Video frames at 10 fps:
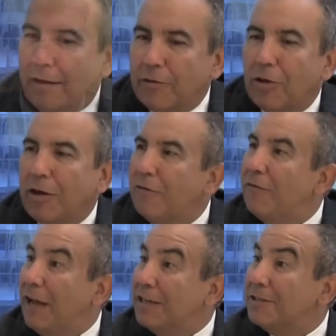You have to look at
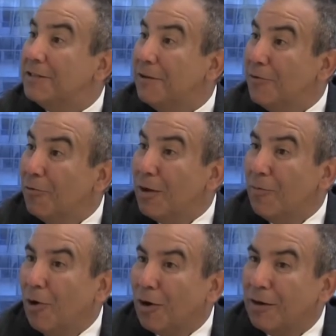phases of the REIT
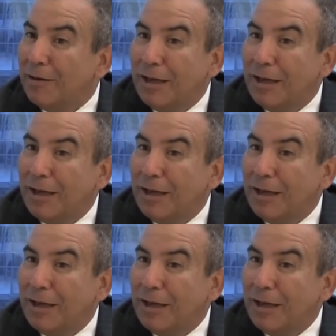market.